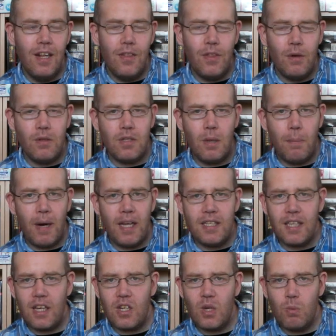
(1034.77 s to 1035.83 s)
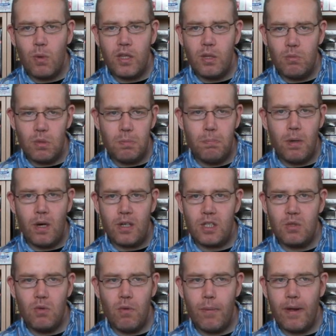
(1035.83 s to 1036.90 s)
There was a PlayStation 1 that was
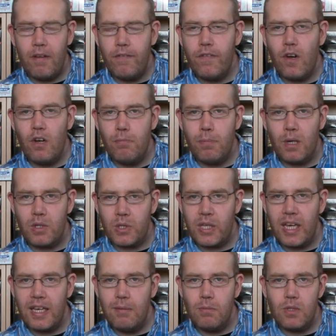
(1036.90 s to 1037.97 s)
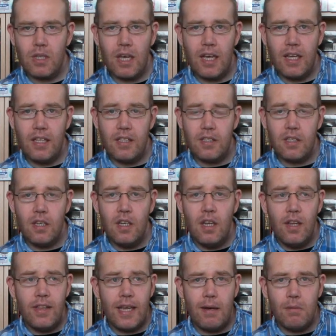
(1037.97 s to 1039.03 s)
boxed with about 5 box games, and
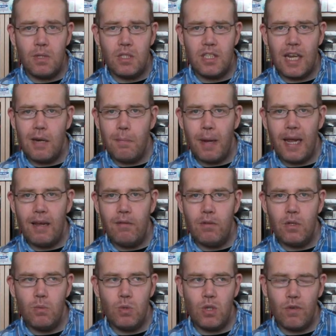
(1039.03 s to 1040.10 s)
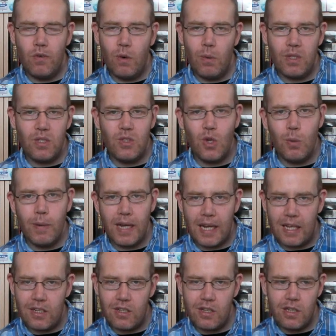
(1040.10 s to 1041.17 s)
that was £10, which I thought wasn't too bad
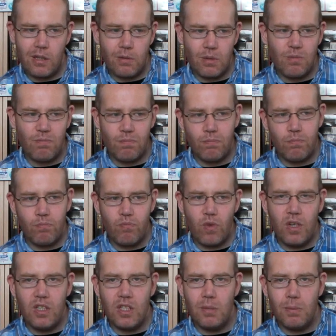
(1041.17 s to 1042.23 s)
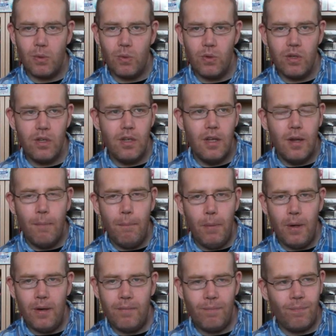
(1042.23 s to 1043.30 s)
actually. It was reasonable,
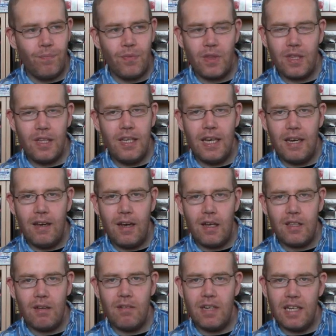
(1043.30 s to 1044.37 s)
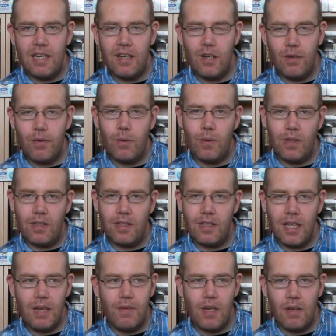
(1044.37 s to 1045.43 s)
but yeah, I don't need another one,
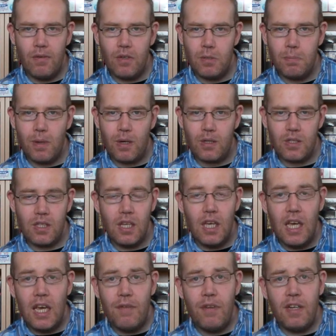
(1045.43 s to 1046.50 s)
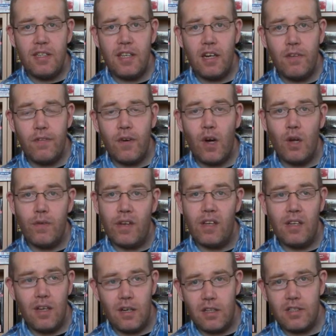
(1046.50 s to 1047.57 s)
even if it's boxed. If he'd have said a £5,
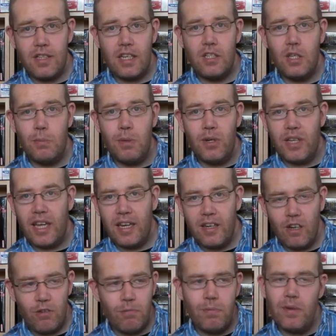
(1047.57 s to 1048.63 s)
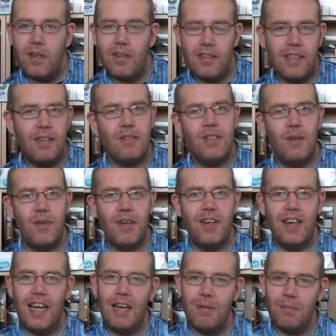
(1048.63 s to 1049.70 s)
I'd have snatched his bloody hand off, but that was never going to
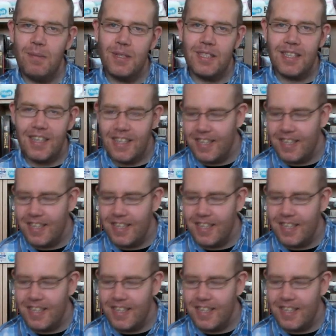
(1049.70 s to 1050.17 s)
happen, was it?